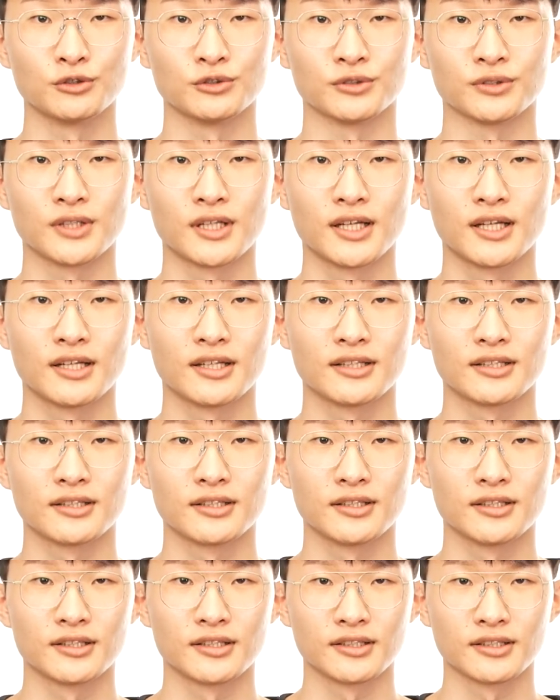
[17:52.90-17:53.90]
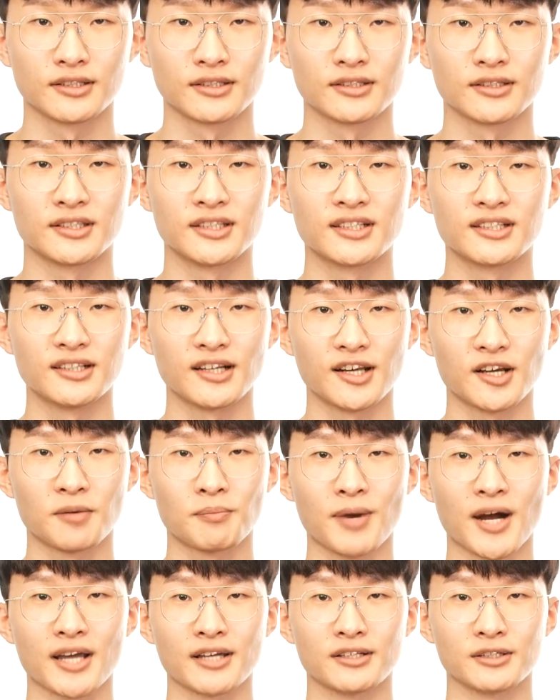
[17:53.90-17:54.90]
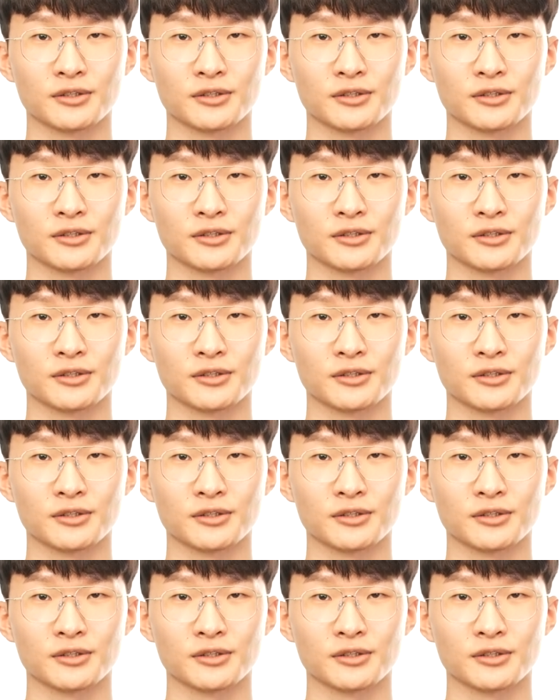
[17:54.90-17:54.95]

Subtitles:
This problem can be